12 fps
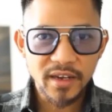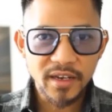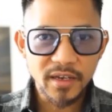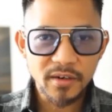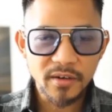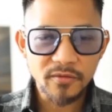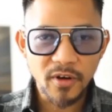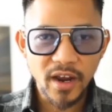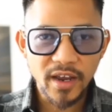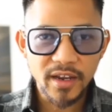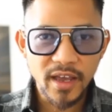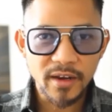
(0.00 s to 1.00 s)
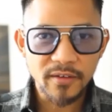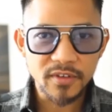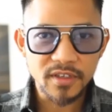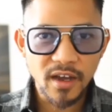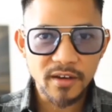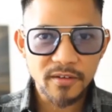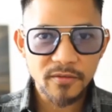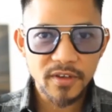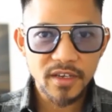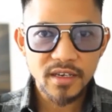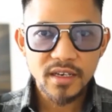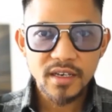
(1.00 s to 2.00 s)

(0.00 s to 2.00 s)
here of Ryan at Photography.